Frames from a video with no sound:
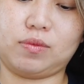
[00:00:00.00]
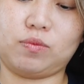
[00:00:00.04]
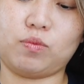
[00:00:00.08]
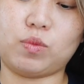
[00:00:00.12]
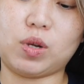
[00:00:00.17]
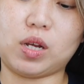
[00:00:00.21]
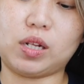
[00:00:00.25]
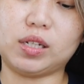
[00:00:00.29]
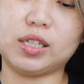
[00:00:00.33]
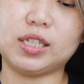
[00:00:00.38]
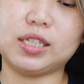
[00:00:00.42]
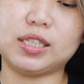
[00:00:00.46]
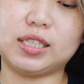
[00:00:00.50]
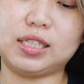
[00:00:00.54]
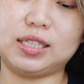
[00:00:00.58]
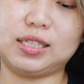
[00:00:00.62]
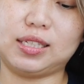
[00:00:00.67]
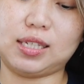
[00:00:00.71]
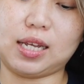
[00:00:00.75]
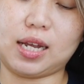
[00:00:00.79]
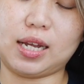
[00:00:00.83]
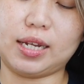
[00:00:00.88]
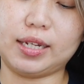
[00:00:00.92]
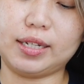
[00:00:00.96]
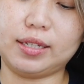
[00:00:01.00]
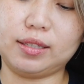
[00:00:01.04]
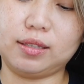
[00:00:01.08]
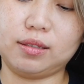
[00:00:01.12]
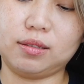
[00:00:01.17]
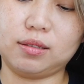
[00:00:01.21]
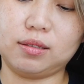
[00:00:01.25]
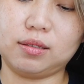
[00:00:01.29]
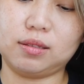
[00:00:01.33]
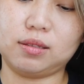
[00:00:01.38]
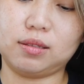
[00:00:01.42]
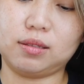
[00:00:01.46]
girly
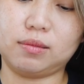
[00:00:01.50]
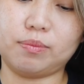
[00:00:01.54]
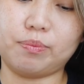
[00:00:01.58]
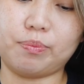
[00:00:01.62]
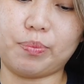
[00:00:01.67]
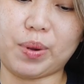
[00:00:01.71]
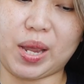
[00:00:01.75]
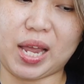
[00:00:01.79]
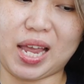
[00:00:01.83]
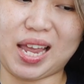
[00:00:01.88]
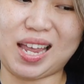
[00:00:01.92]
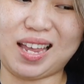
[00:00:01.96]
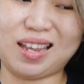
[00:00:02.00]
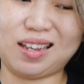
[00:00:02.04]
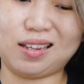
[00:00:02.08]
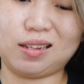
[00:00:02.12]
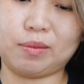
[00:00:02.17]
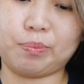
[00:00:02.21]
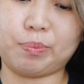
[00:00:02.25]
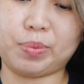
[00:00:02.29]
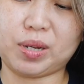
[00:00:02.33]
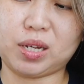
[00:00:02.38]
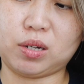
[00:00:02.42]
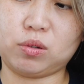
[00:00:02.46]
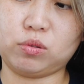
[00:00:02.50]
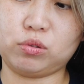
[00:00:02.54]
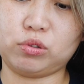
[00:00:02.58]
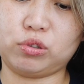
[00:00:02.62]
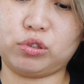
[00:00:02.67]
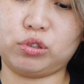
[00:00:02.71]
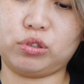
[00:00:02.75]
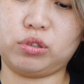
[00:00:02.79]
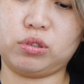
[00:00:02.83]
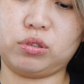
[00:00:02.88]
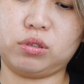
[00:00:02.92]
design bag pouch